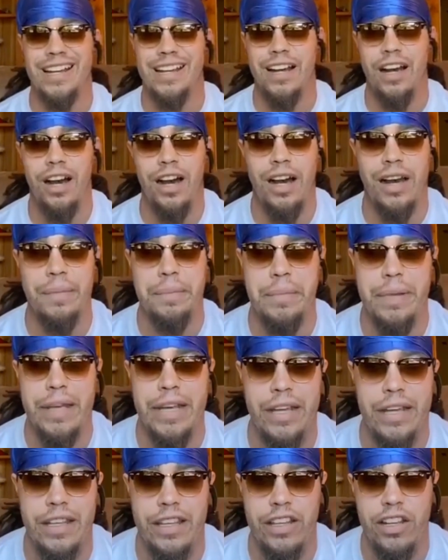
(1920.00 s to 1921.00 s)
con
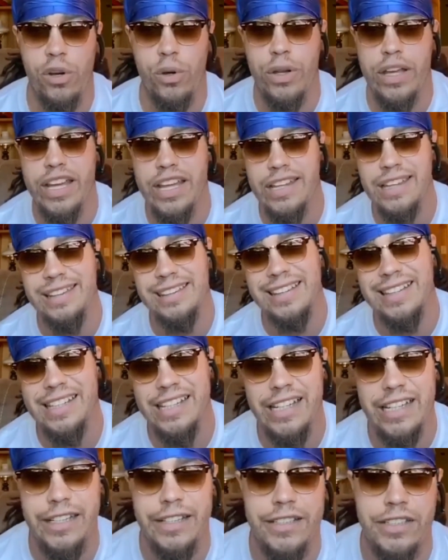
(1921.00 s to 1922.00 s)
man, you know, hitting
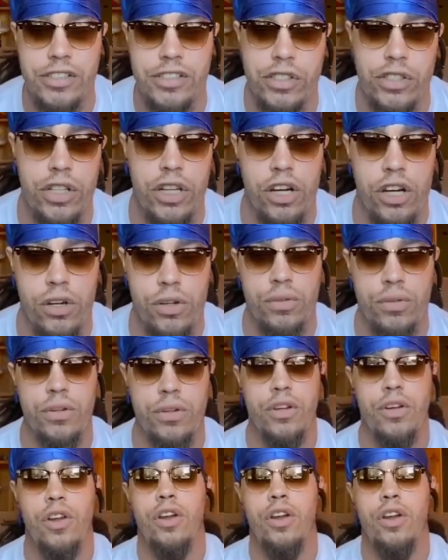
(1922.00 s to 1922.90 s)
licks, you know,